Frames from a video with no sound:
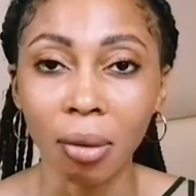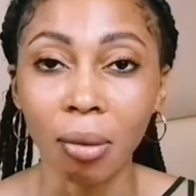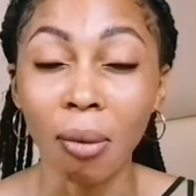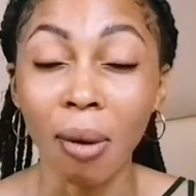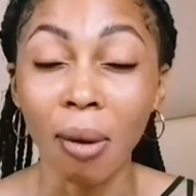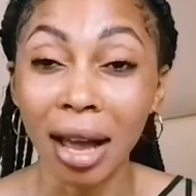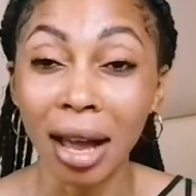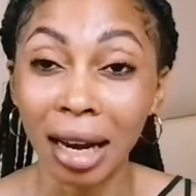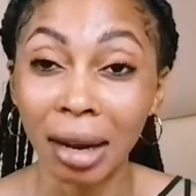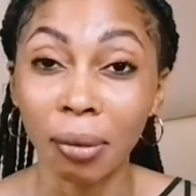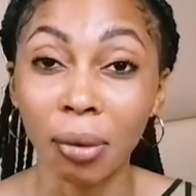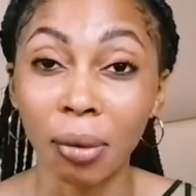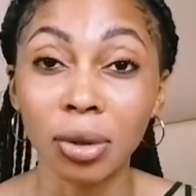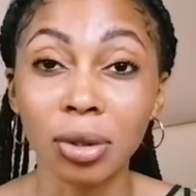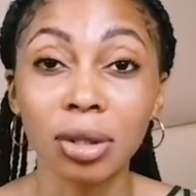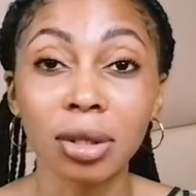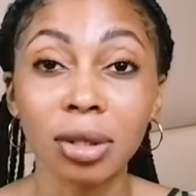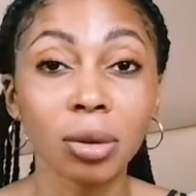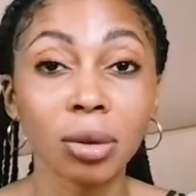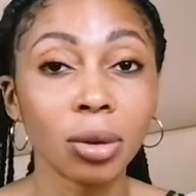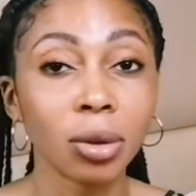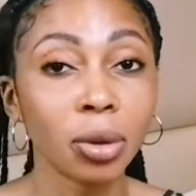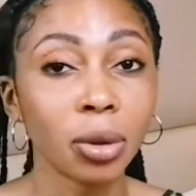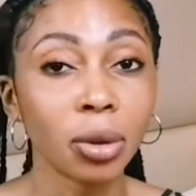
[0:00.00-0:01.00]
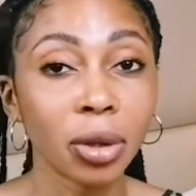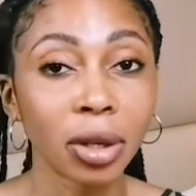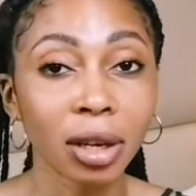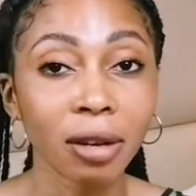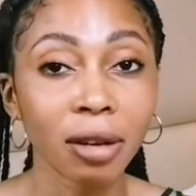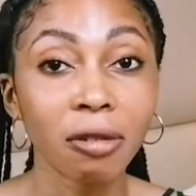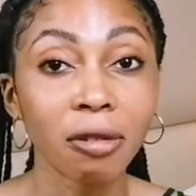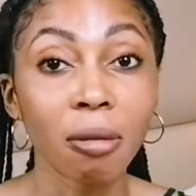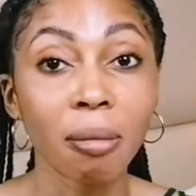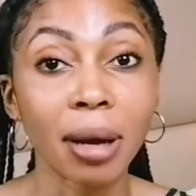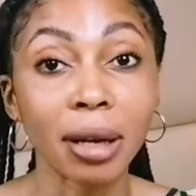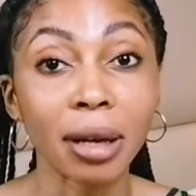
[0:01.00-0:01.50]
while I was still
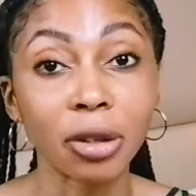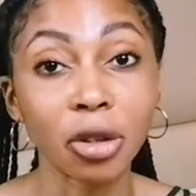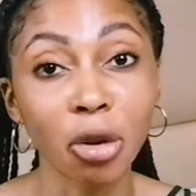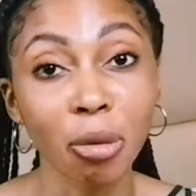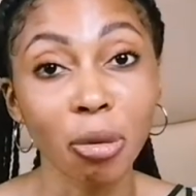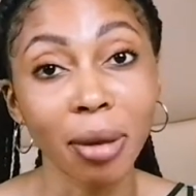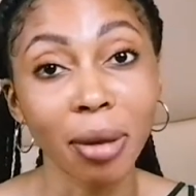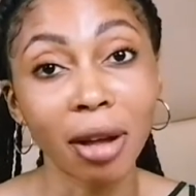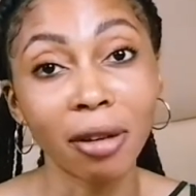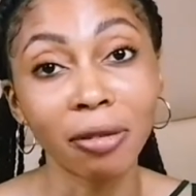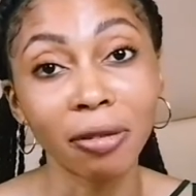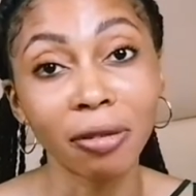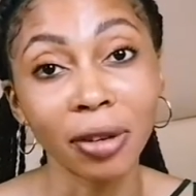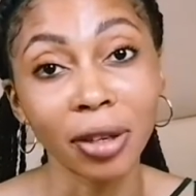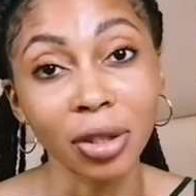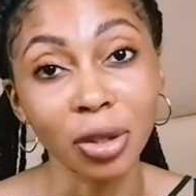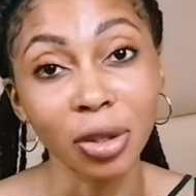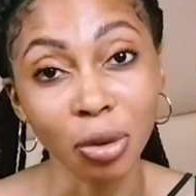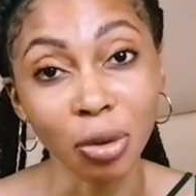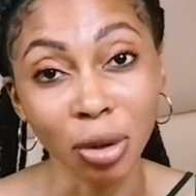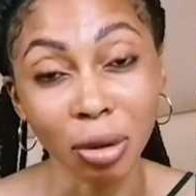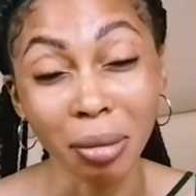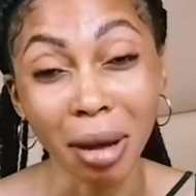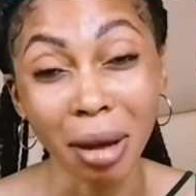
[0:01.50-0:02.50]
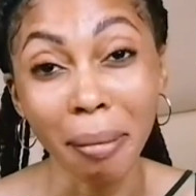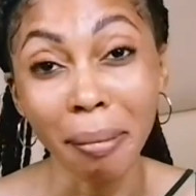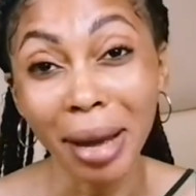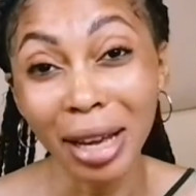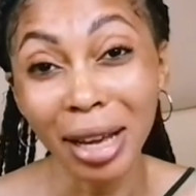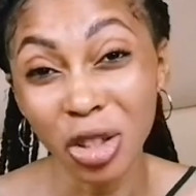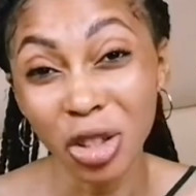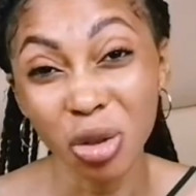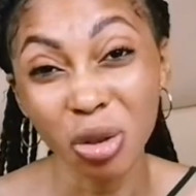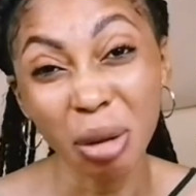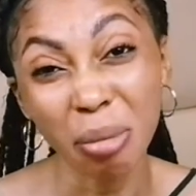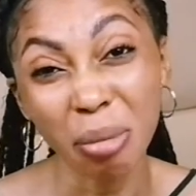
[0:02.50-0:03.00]
looking for my normal face cream. And
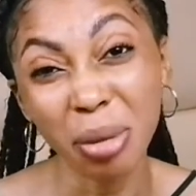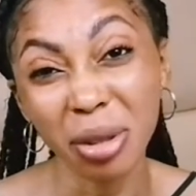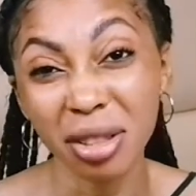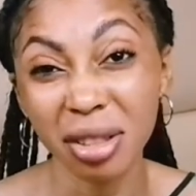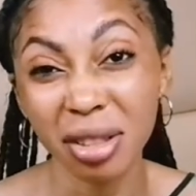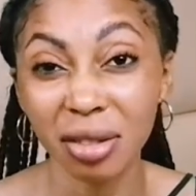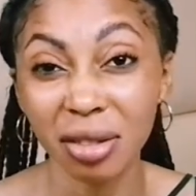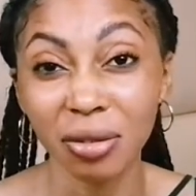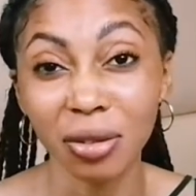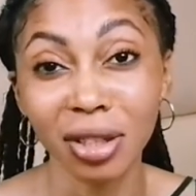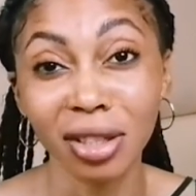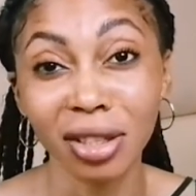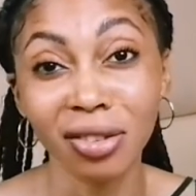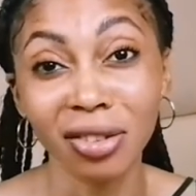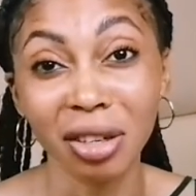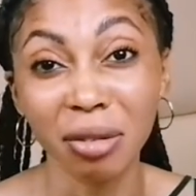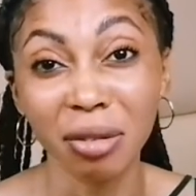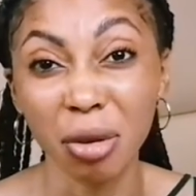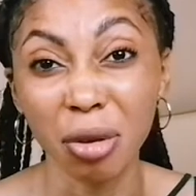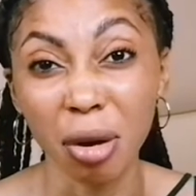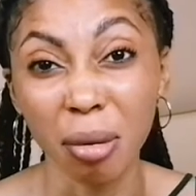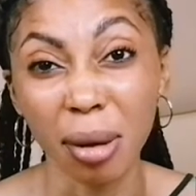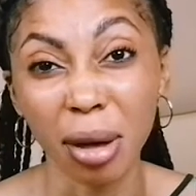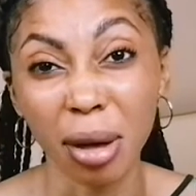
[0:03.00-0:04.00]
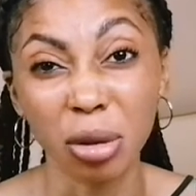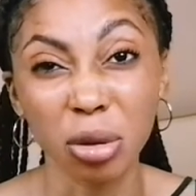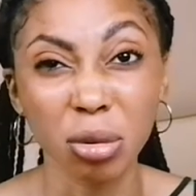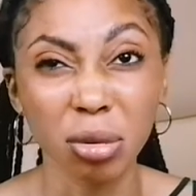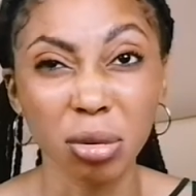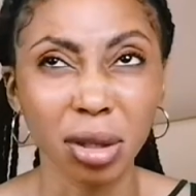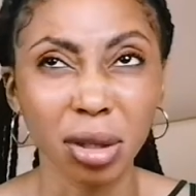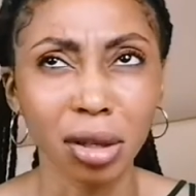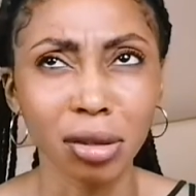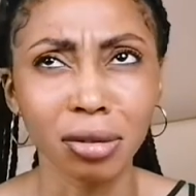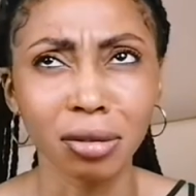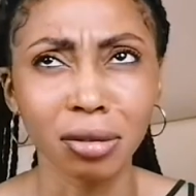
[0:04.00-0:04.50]
mind you, I bought this face cream for about
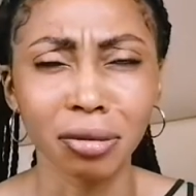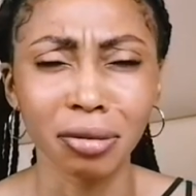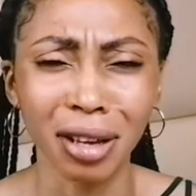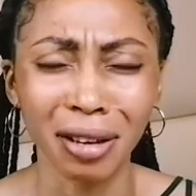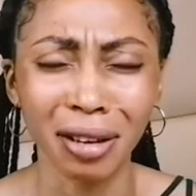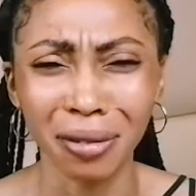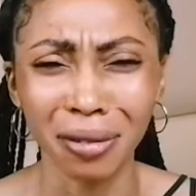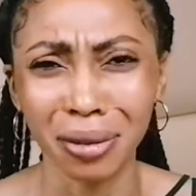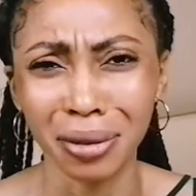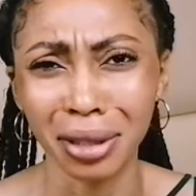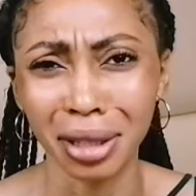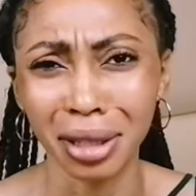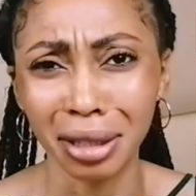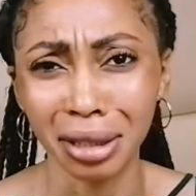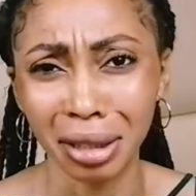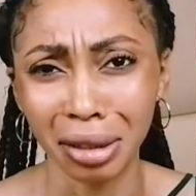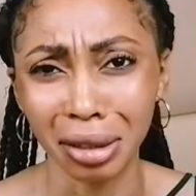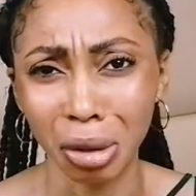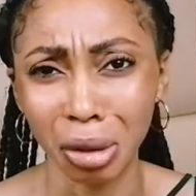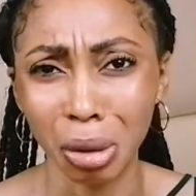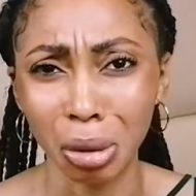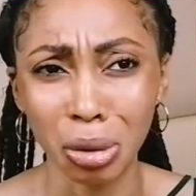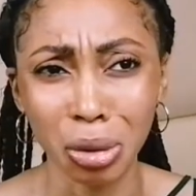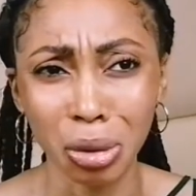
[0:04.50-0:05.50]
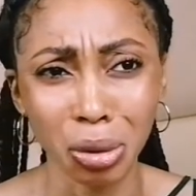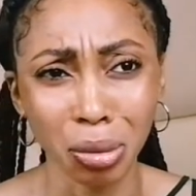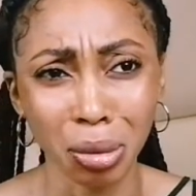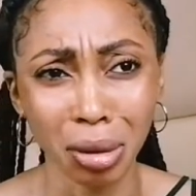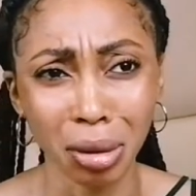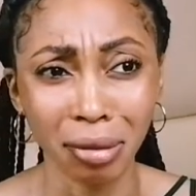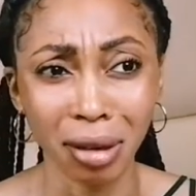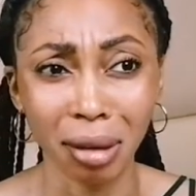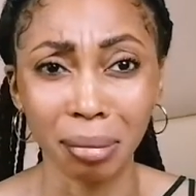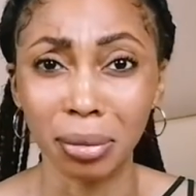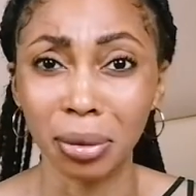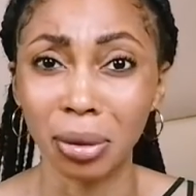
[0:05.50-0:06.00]
2,500 naira or so,
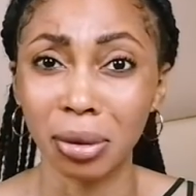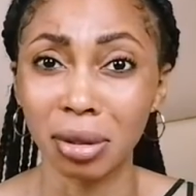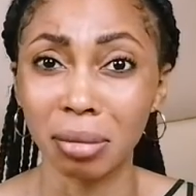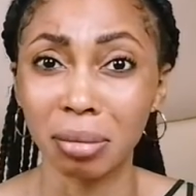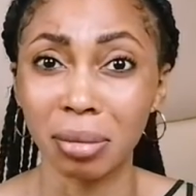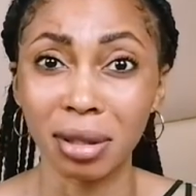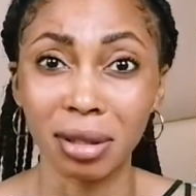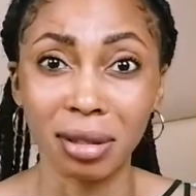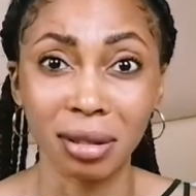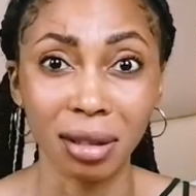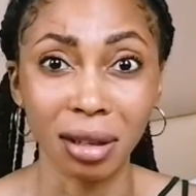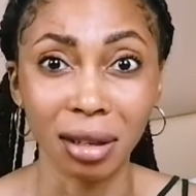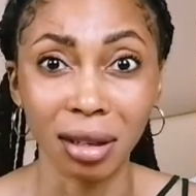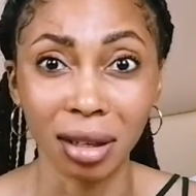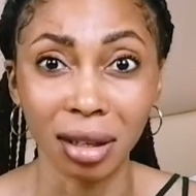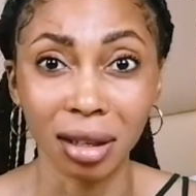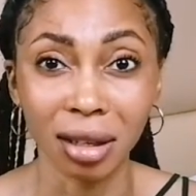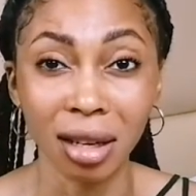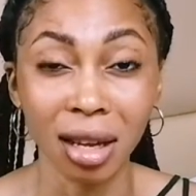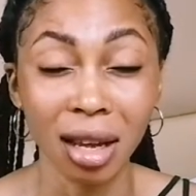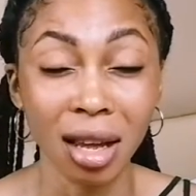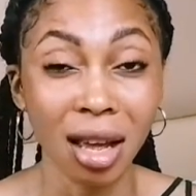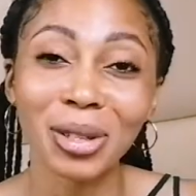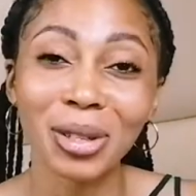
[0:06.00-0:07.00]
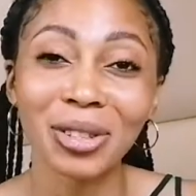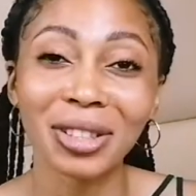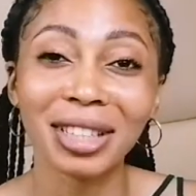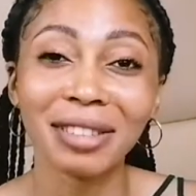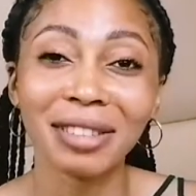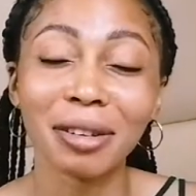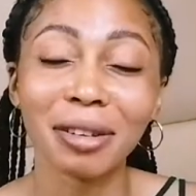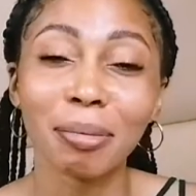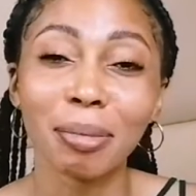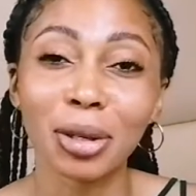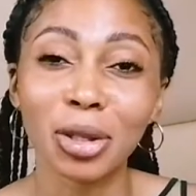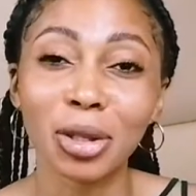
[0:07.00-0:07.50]
if I'm not mistaken. I'm going to
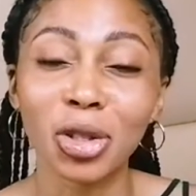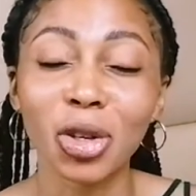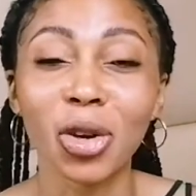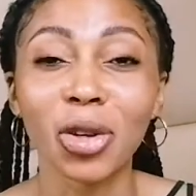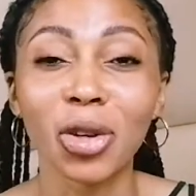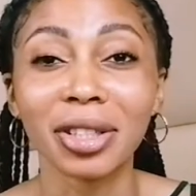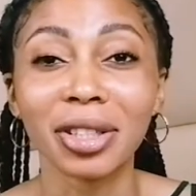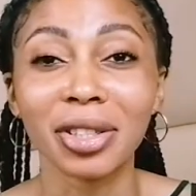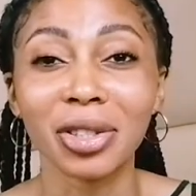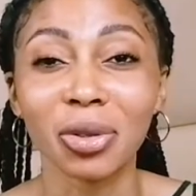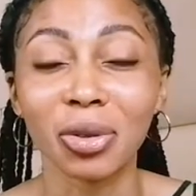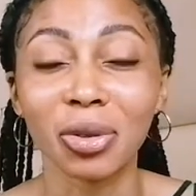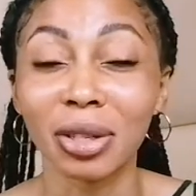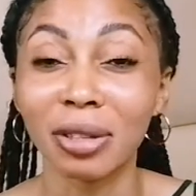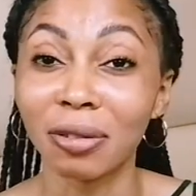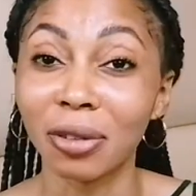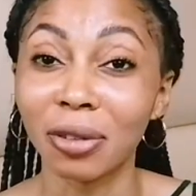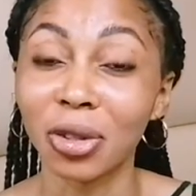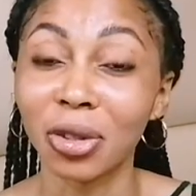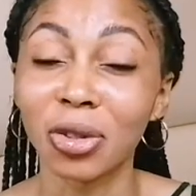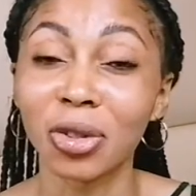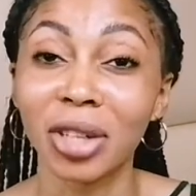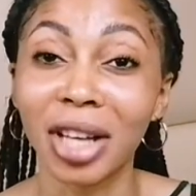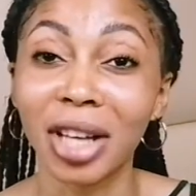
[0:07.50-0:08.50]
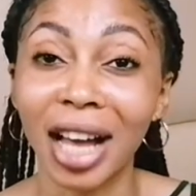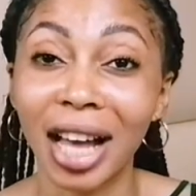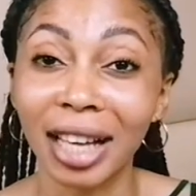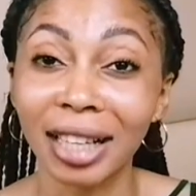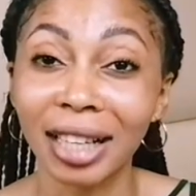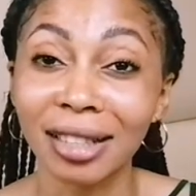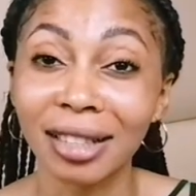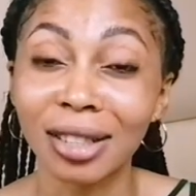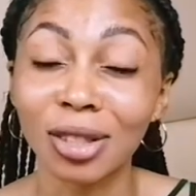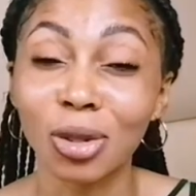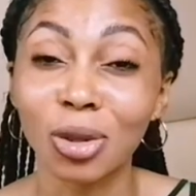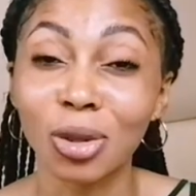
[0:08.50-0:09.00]
leave a picture on the screen for you
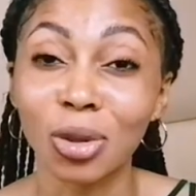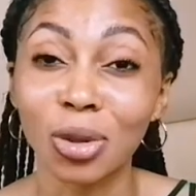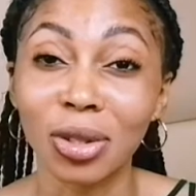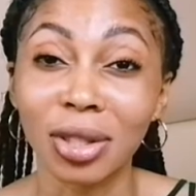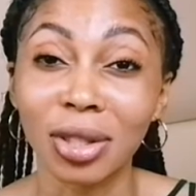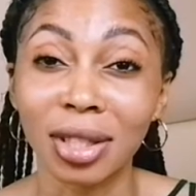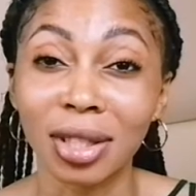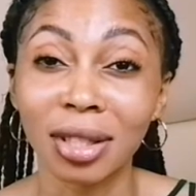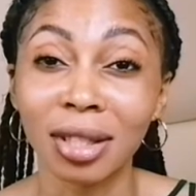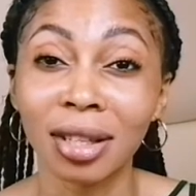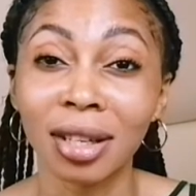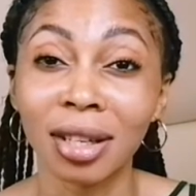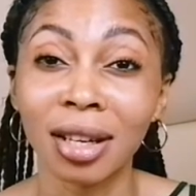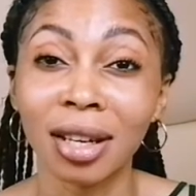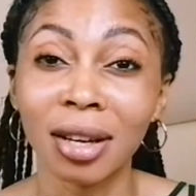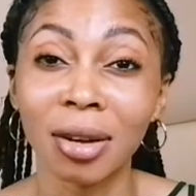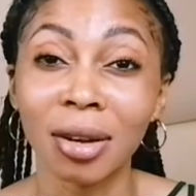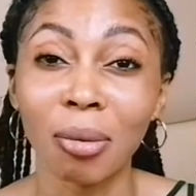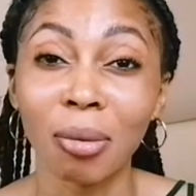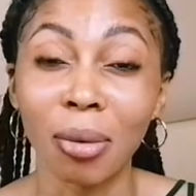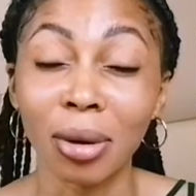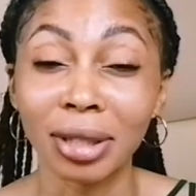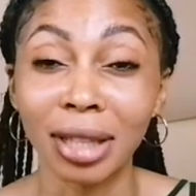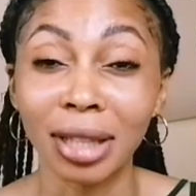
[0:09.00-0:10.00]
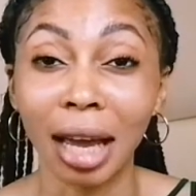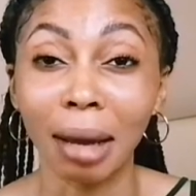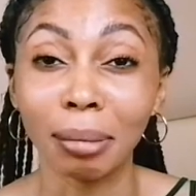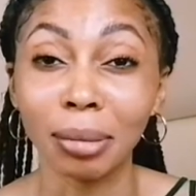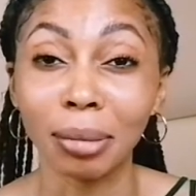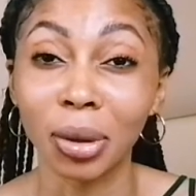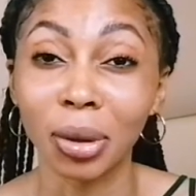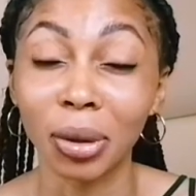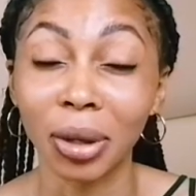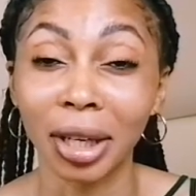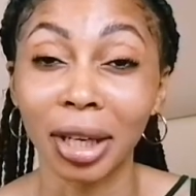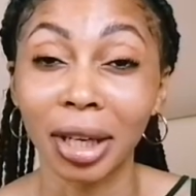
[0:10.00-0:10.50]
guys to see what
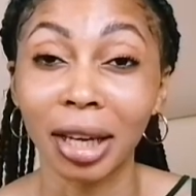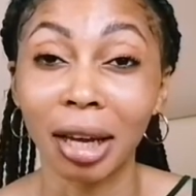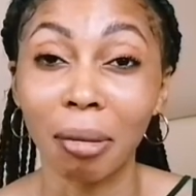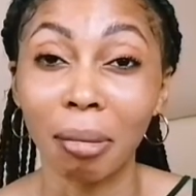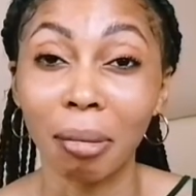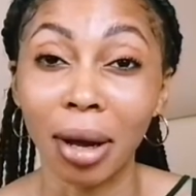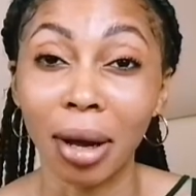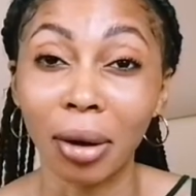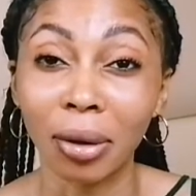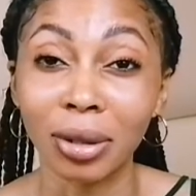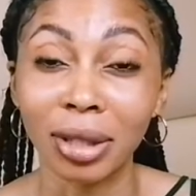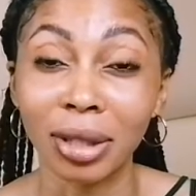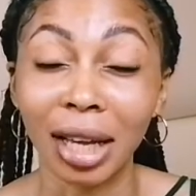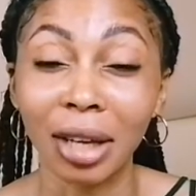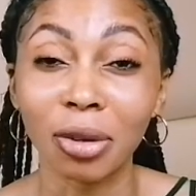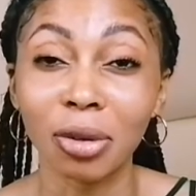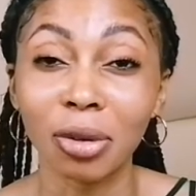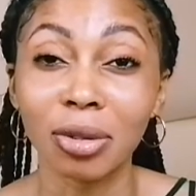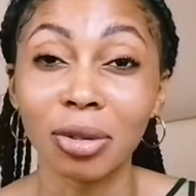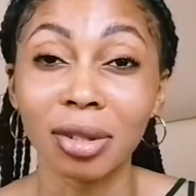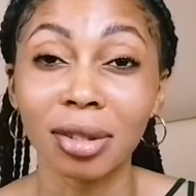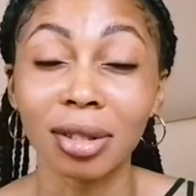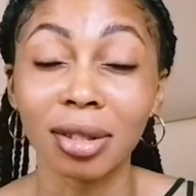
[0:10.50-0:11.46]
I'm talking about. I used